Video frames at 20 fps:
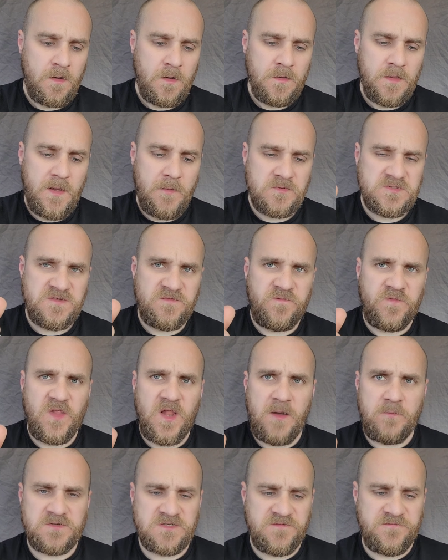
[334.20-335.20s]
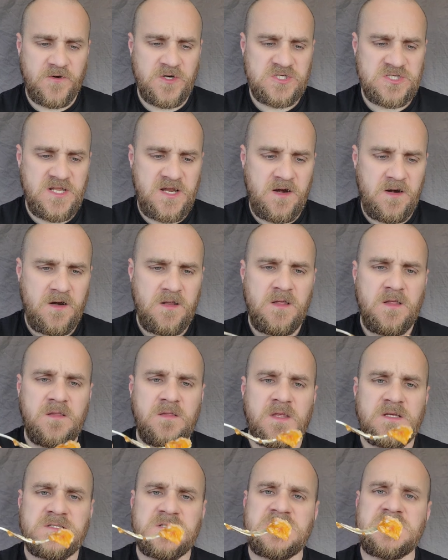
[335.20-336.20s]
That was the first layer.
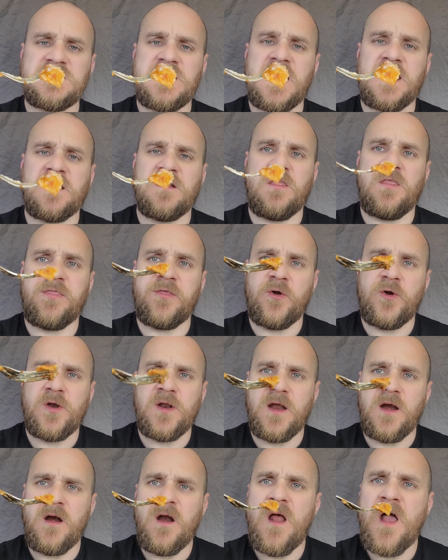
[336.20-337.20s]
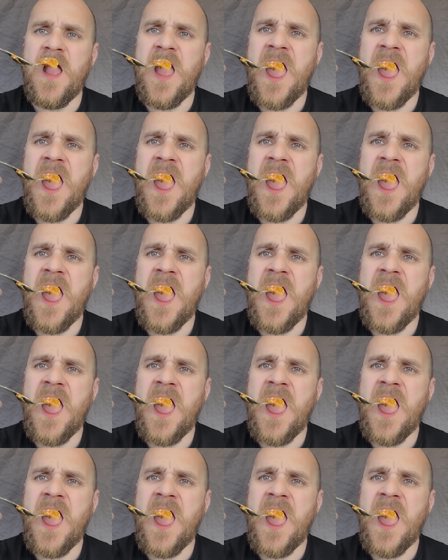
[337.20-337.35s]
It's the second and the third layer.